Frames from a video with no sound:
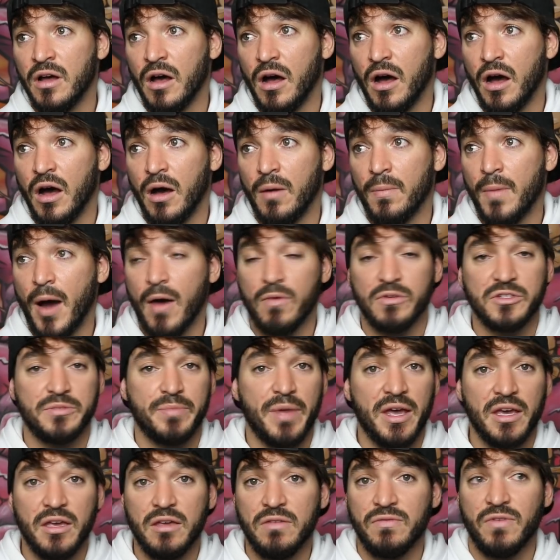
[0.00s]
I was
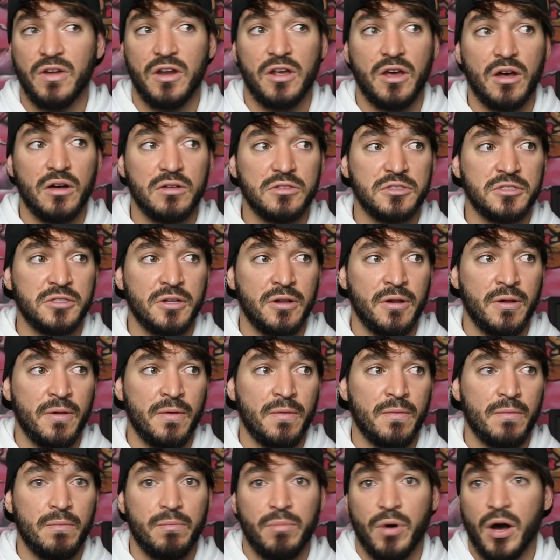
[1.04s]
making videos,
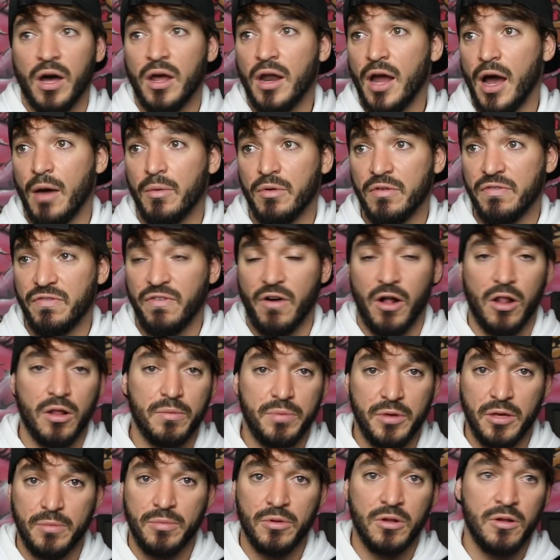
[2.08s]
but I would
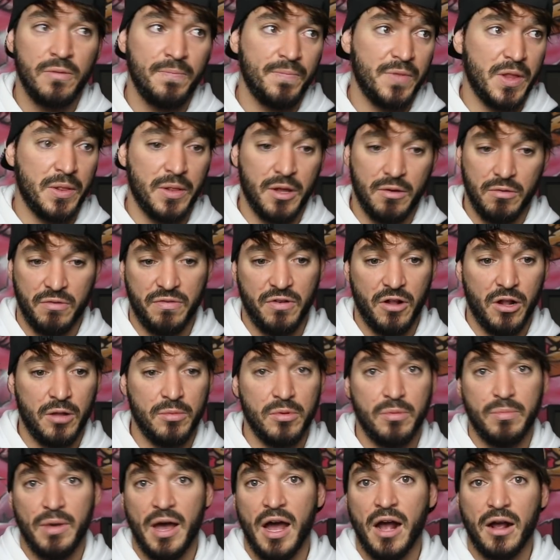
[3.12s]
follow people, and they would
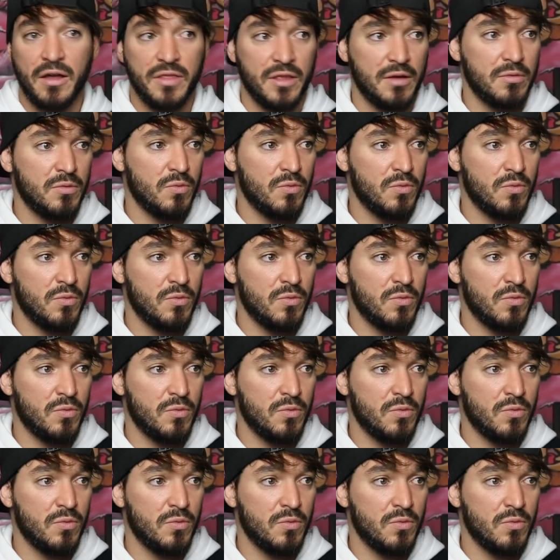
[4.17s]
follow me back, they